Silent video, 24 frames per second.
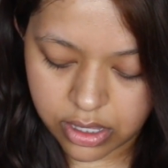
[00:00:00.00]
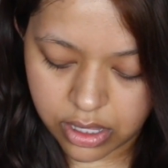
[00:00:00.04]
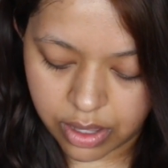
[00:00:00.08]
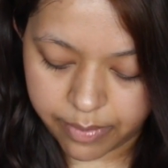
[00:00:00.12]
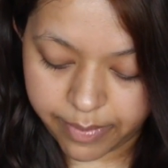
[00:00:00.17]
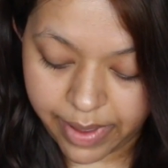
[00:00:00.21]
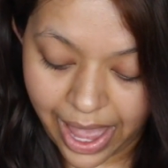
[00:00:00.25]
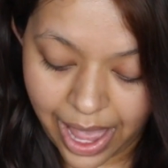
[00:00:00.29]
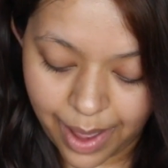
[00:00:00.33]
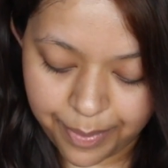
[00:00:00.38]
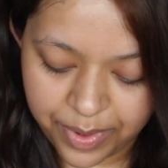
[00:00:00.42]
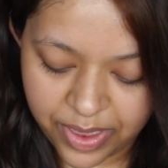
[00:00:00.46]

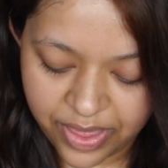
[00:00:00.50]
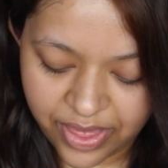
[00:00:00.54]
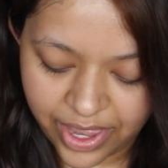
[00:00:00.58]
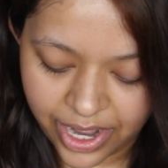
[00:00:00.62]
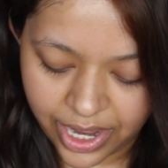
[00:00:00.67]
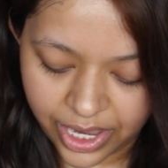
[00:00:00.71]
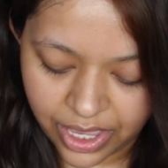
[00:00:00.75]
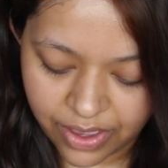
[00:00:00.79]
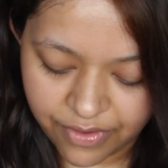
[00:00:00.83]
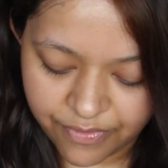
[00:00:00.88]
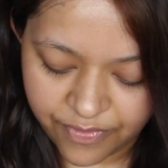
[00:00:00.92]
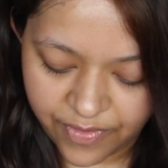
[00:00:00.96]
I'm happy that
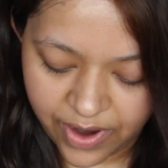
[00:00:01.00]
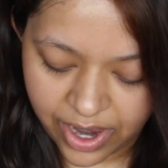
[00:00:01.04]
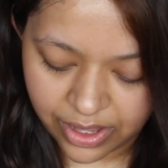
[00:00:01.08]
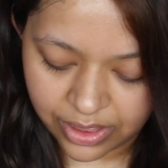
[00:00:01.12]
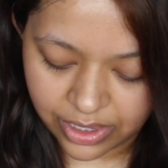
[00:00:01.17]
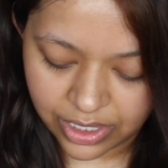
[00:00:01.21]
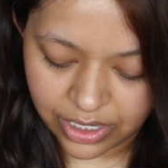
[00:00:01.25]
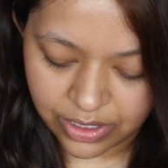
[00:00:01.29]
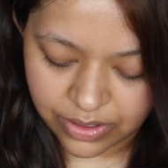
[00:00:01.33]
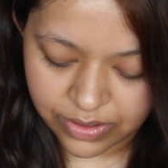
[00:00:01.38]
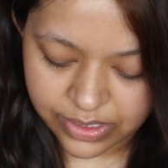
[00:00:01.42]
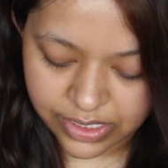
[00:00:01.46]
I can
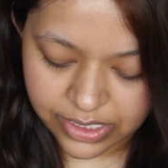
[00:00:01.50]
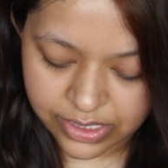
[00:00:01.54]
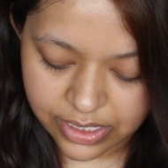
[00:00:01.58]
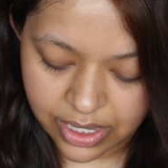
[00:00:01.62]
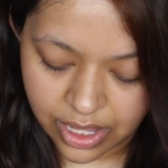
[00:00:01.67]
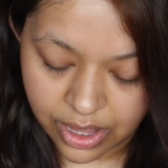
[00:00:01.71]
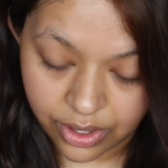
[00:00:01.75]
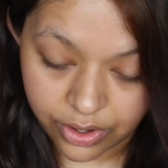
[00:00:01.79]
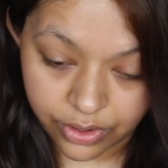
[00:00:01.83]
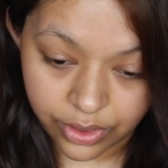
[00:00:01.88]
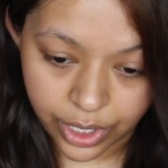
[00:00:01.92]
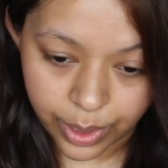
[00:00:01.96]
finally use this
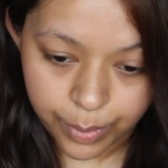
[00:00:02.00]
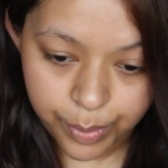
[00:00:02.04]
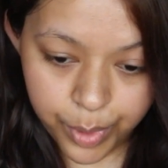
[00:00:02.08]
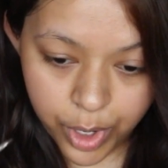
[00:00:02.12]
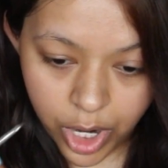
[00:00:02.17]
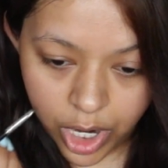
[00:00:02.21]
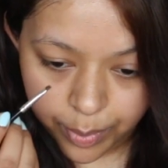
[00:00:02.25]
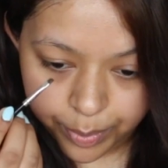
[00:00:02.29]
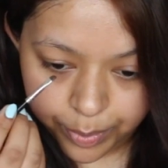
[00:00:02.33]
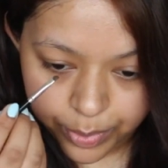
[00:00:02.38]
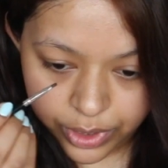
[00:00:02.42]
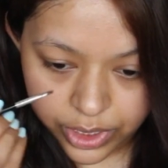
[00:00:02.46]
color like
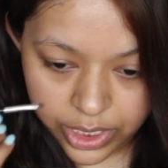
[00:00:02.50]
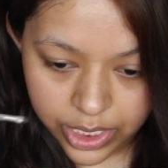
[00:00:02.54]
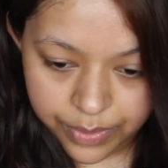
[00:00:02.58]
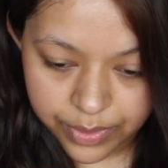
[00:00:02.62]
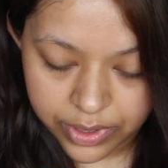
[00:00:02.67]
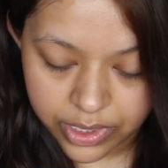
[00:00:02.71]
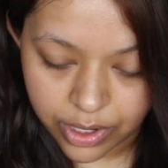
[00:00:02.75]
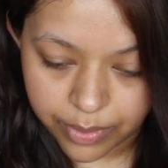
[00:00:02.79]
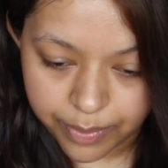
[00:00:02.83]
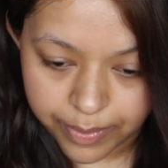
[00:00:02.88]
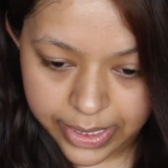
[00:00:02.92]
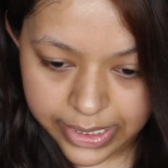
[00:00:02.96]
properly
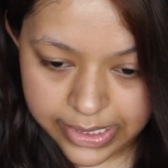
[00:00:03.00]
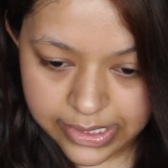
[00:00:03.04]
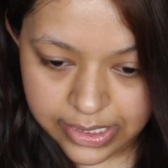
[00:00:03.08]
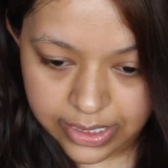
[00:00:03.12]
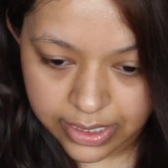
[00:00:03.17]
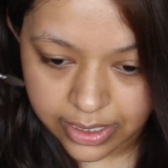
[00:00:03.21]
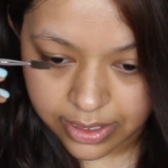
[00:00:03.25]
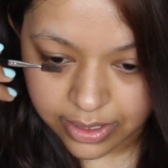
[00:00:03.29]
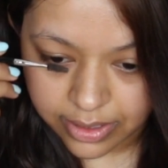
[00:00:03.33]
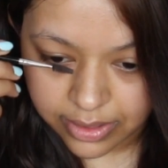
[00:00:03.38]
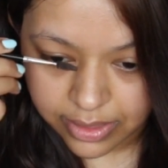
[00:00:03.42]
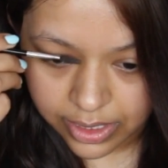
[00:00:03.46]
without
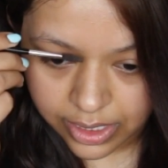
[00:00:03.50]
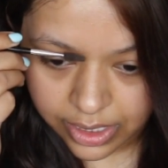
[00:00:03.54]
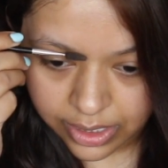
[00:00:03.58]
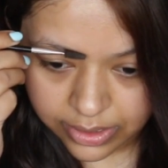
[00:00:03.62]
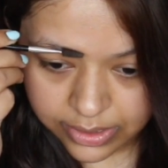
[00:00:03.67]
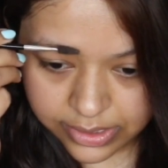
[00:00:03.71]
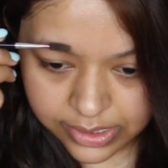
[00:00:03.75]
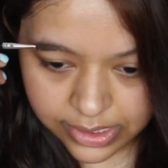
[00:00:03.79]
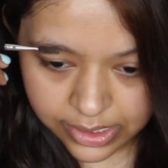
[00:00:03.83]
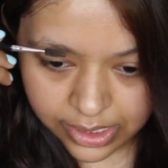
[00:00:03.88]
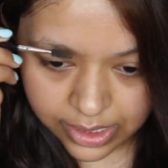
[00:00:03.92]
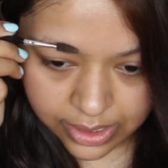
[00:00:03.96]
mixing anything
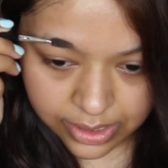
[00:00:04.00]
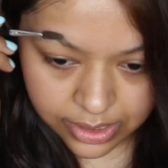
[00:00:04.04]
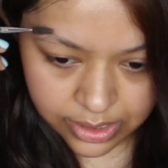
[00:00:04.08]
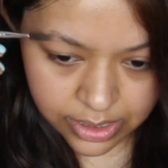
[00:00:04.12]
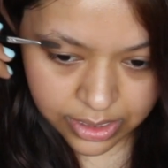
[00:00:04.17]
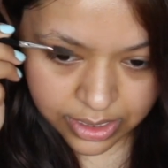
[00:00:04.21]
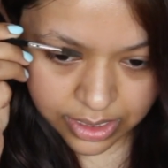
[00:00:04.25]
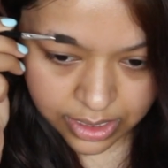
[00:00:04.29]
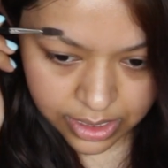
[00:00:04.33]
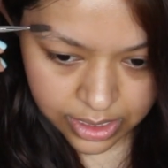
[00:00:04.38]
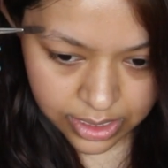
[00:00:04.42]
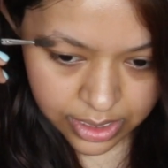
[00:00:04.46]
else in.
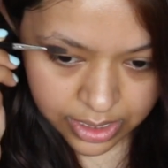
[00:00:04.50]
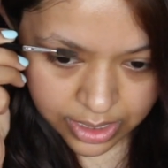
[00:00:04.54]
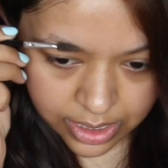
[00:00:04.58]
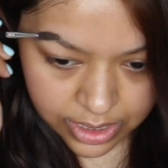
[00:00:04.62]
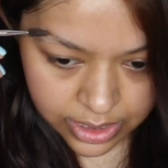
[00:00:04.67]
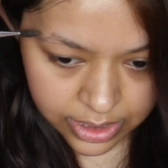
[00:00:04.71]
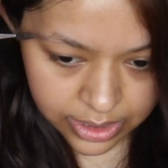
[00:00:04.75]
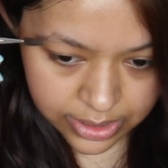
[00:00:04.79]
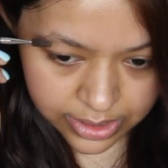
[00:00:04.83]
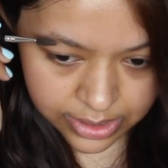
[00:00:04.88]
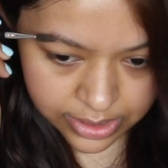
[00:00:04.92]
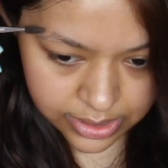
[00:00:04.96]

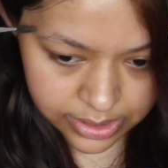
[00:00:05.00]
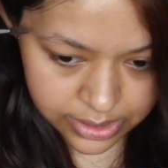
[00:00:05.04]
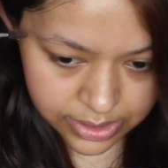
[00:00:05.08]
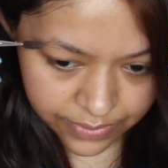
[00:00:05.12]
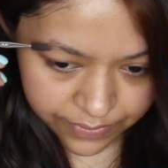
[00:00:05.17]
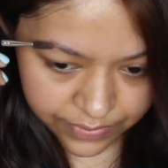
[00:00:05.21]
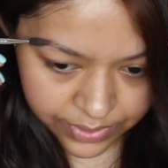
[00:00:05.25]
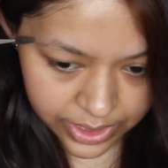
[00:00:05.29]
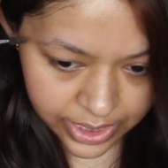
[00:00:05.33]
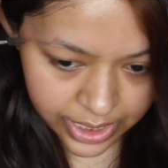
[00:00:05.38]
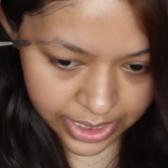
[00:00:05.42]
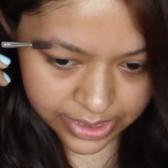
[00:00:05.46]
Because
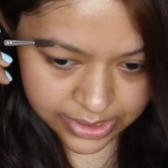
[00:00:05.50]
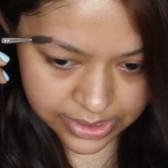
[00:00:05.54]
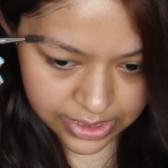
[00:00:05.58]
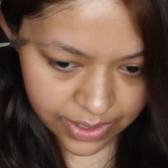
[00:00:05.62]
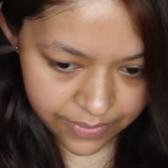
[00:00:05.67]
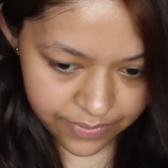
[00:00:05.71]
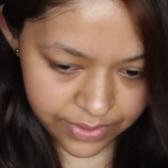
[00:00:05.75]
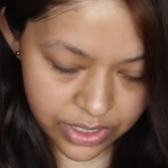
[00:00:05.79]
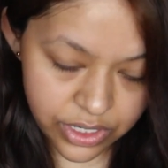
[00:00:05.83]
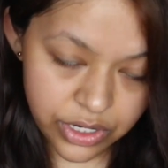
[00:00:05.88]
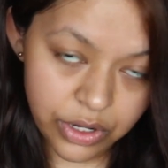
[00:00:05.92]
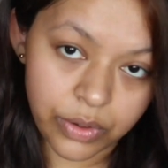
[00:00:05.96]
if you guys
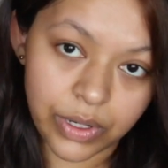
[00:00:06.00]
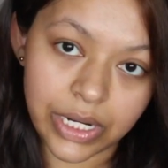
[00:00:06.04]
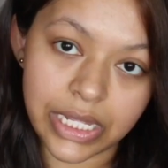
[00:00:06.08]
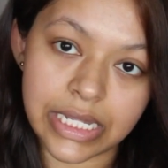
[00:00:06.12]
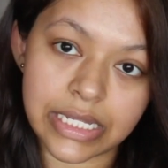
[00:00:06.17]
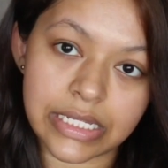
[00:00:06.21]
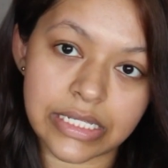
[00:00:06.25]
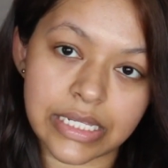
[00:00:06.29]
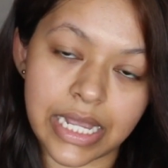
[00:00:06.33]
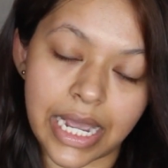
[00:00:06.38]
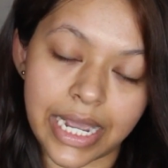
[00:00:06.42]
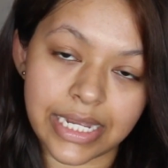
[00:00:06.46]
haven't
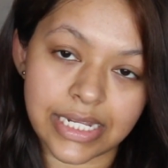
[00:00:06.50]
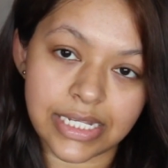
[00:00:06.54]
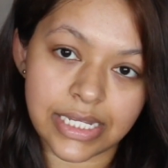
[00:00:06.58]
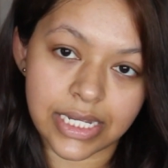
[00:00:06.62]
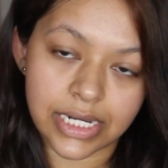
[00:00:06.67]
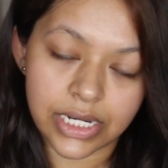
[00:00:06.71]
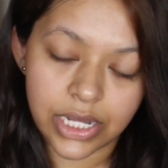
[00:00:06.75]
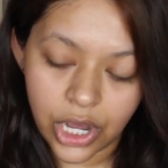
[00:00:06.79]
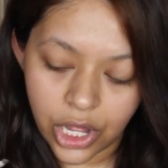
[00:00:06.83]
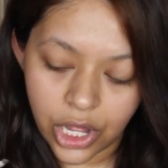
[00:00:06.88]
noticed, I did